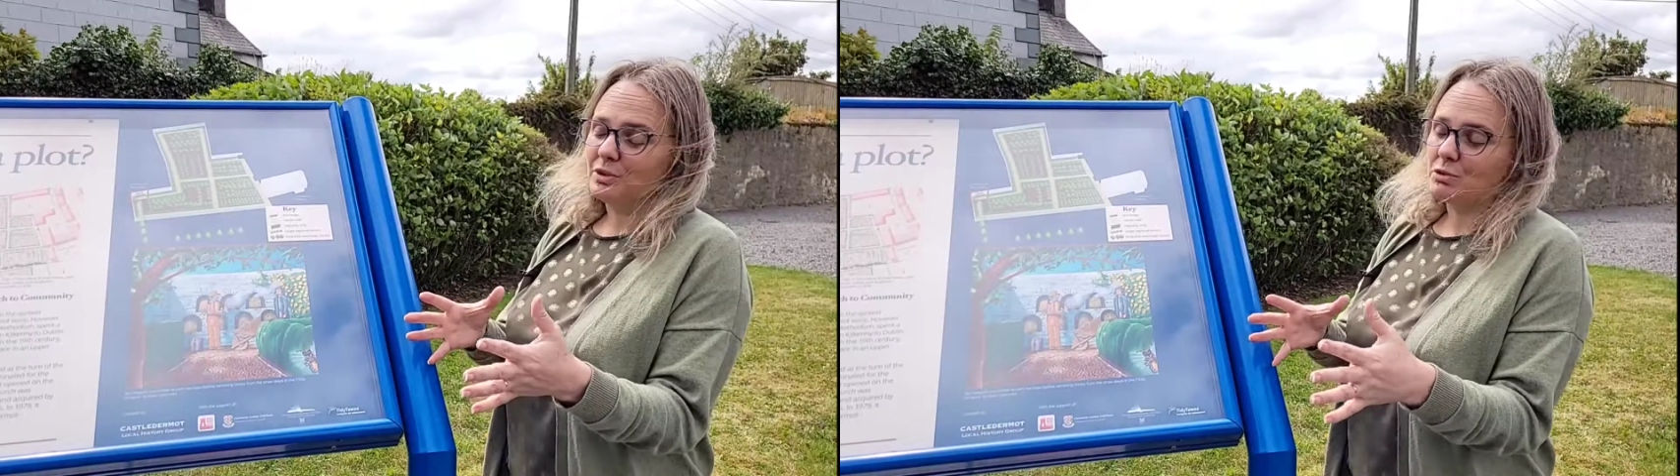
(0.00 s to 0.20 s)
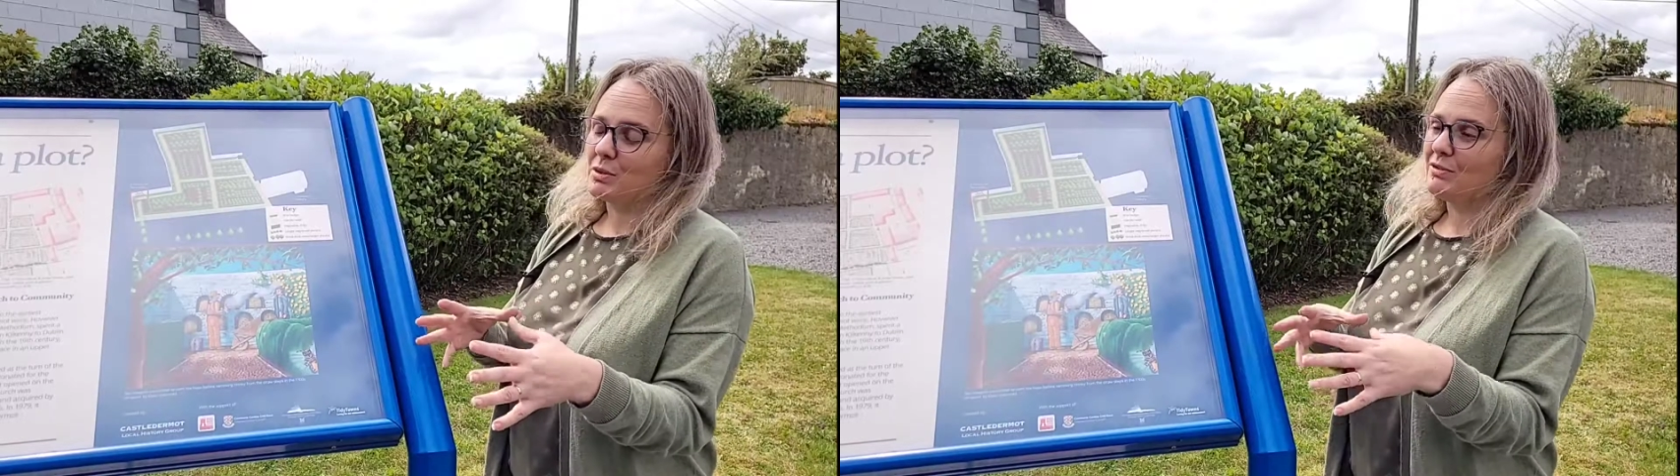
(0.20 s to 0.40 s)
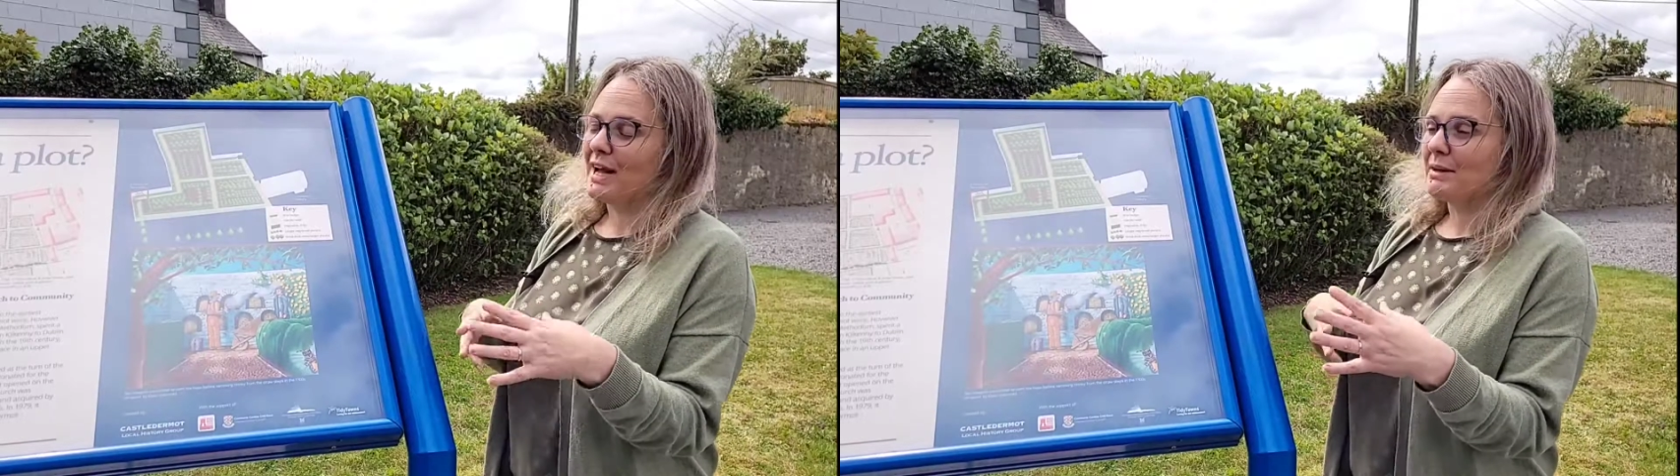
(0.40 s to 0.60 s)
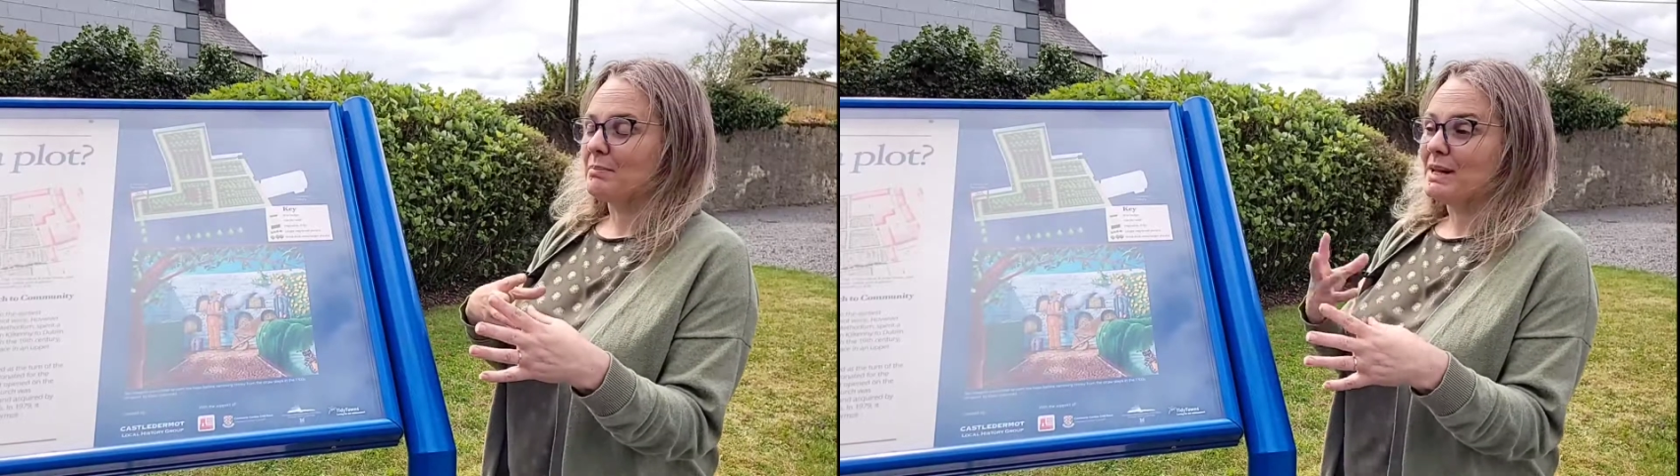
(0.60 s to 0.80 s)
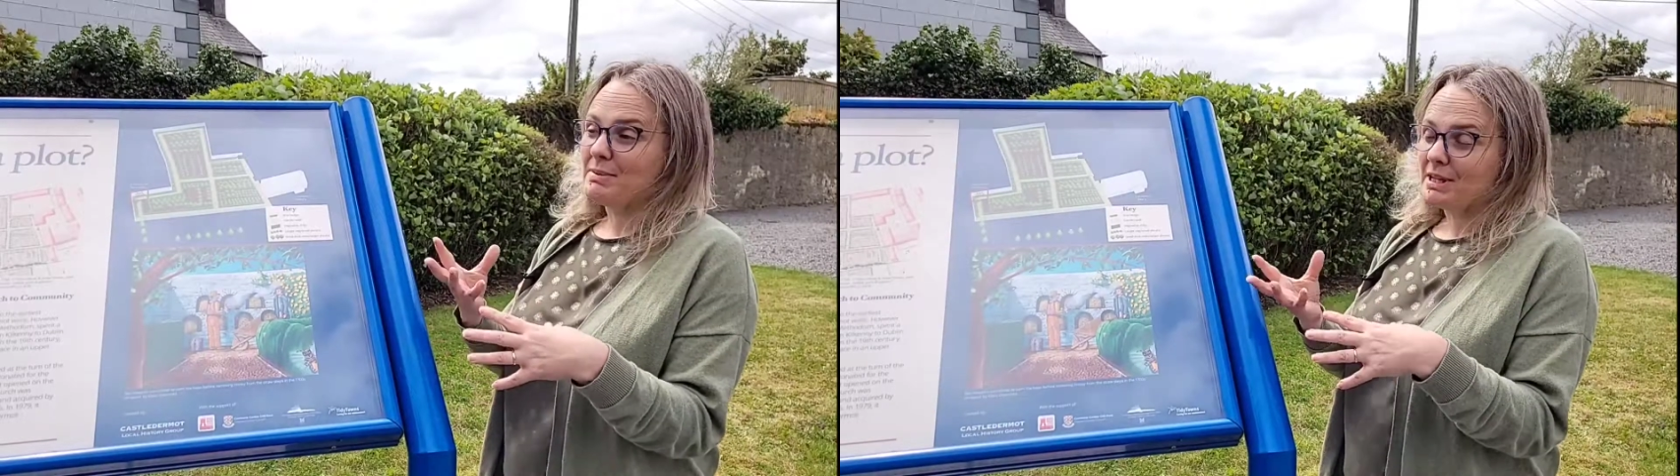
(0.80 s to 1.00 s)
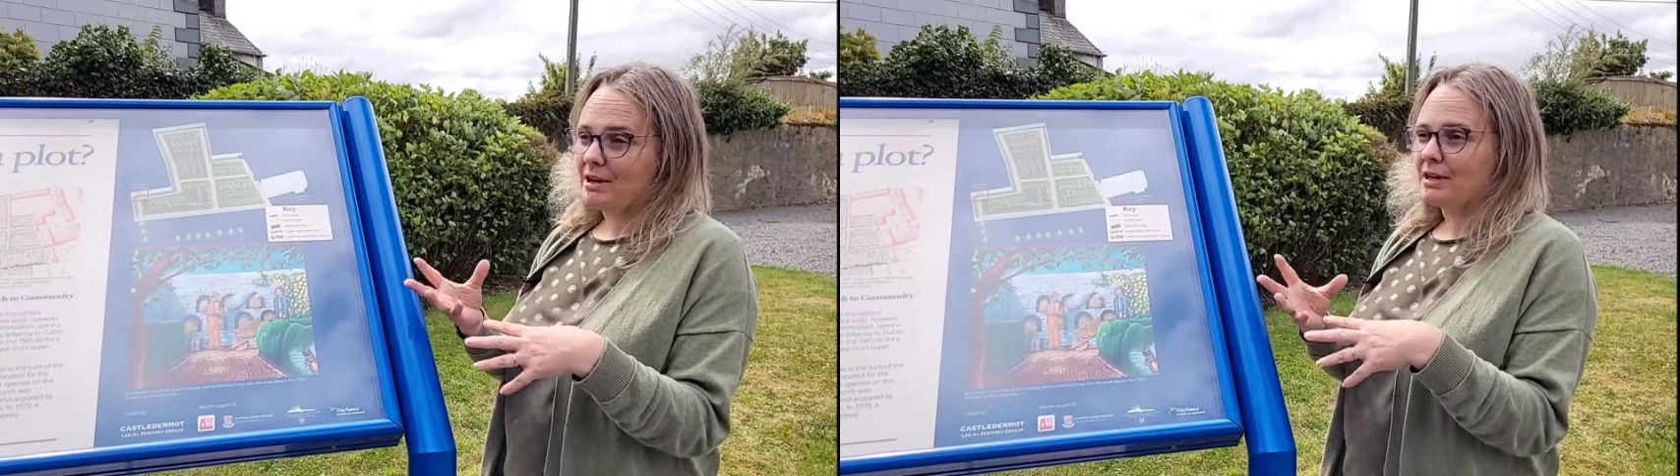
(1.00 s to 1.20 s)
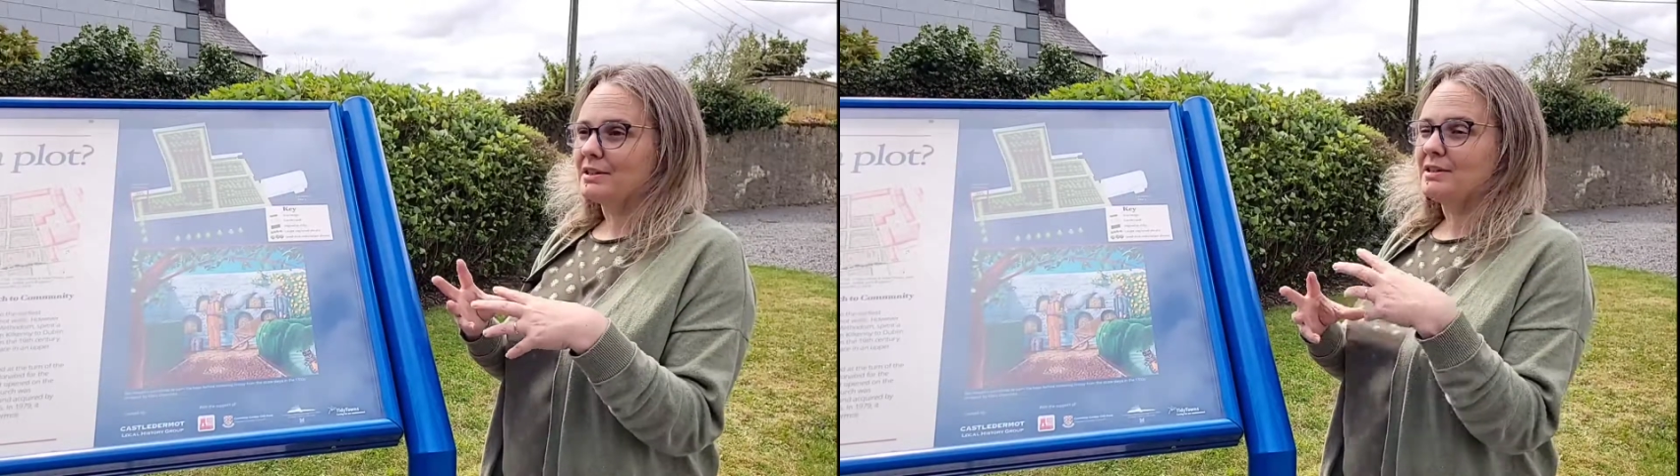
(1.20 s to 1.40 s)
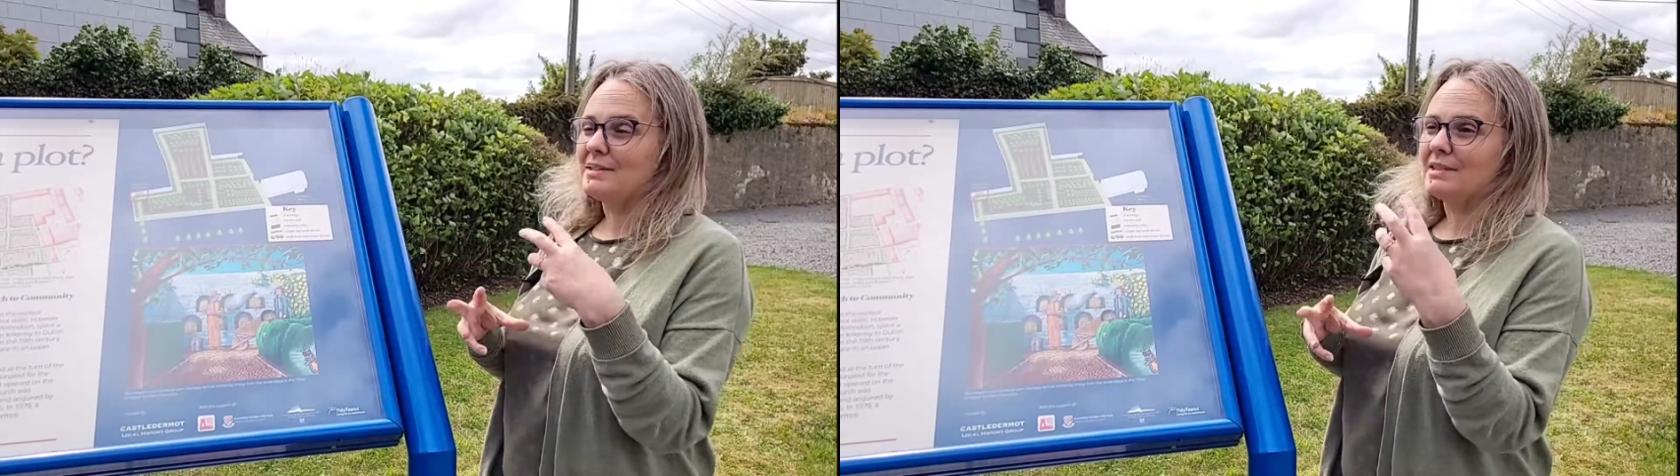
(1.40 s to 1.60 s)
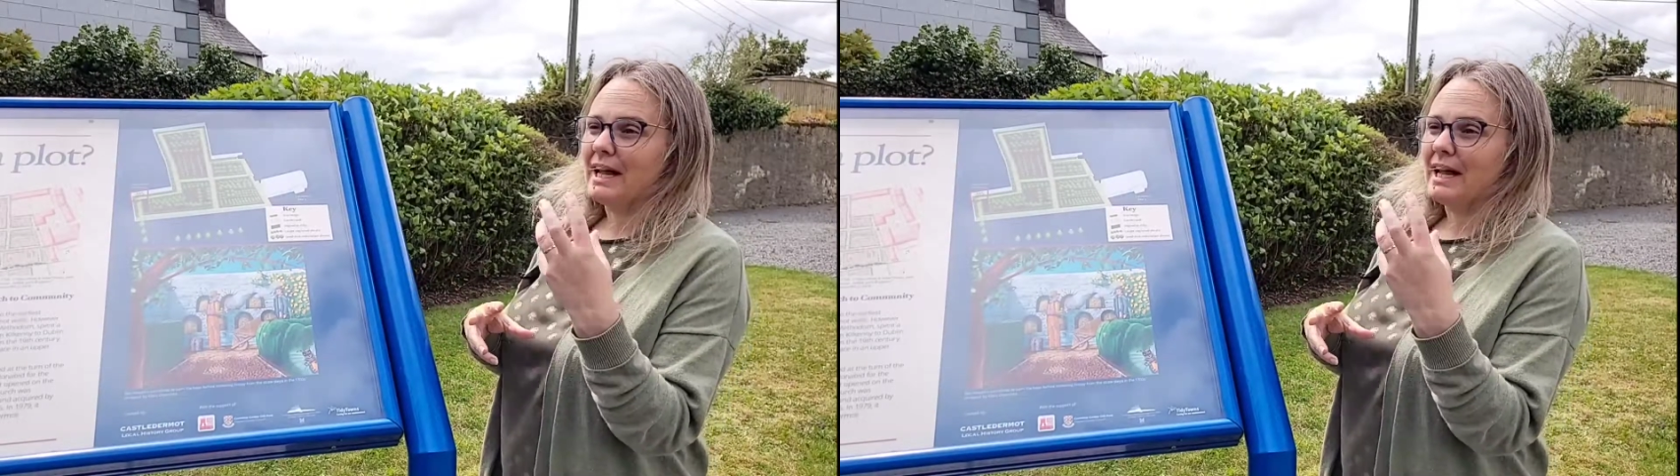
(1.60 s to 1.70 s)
which would have had maybe gardens